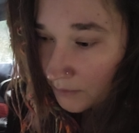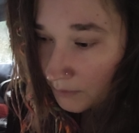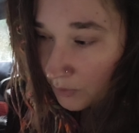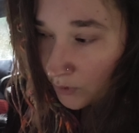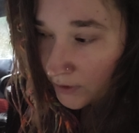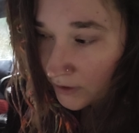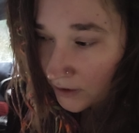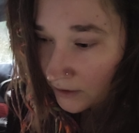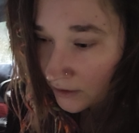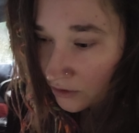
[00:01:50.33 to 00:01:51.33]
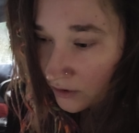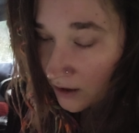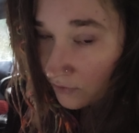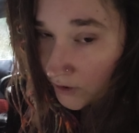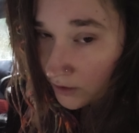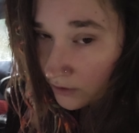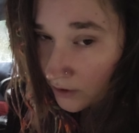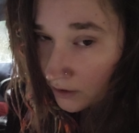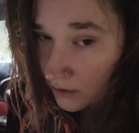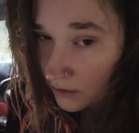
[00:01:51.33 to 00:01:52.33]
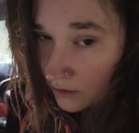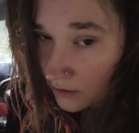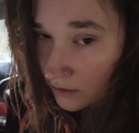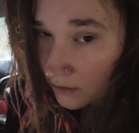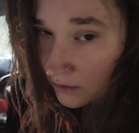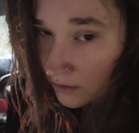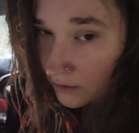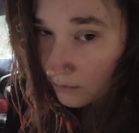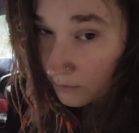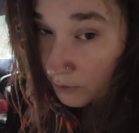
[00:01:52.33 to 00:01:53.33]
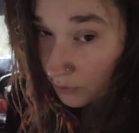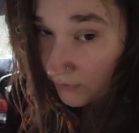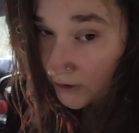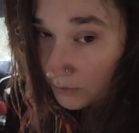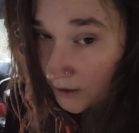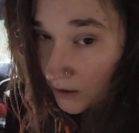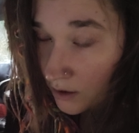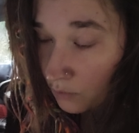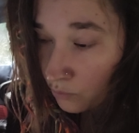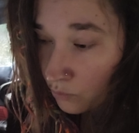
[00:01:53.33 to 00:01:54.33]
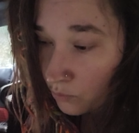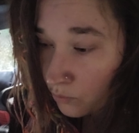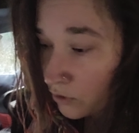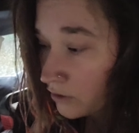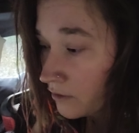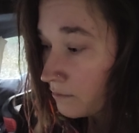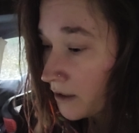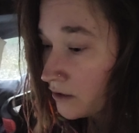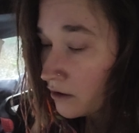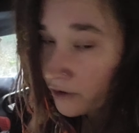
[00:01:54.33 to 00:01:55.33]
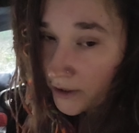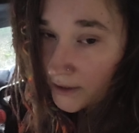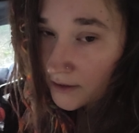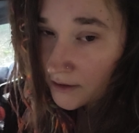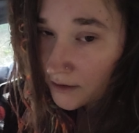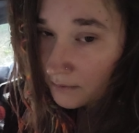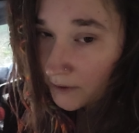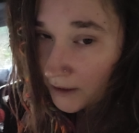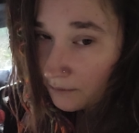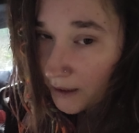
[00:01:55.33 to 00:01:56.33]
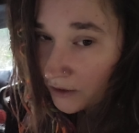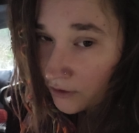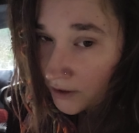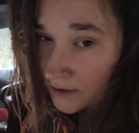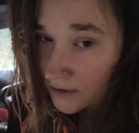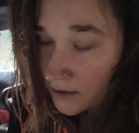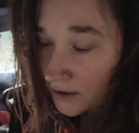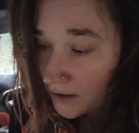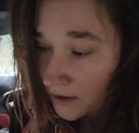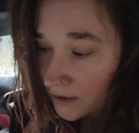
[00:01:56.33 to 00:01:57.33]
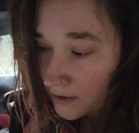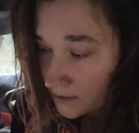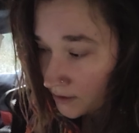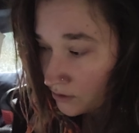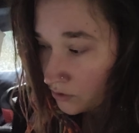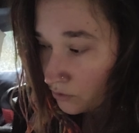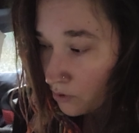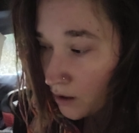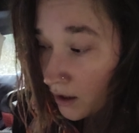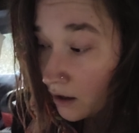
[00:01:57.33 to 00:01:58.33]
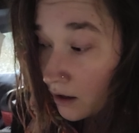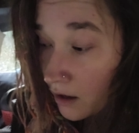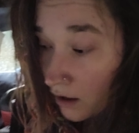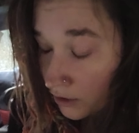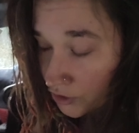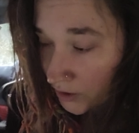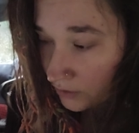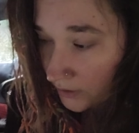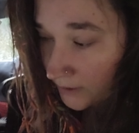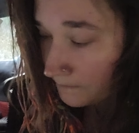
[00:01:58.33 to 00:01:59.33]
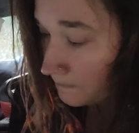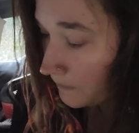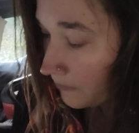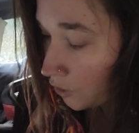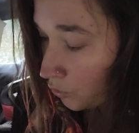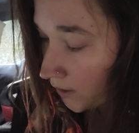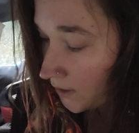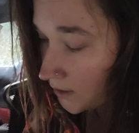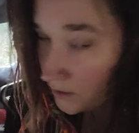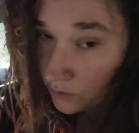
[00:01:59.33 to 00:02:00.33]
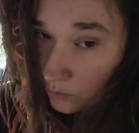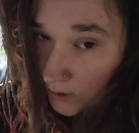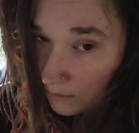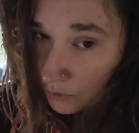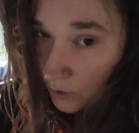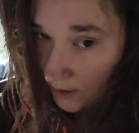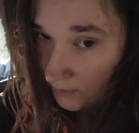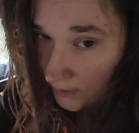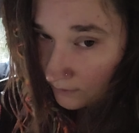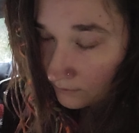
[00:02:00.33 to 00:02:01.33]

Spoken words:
But one thing that could not fit under there, the previous bed, were my dog crates, my pet crates, because these two are generally crated when I'm driving.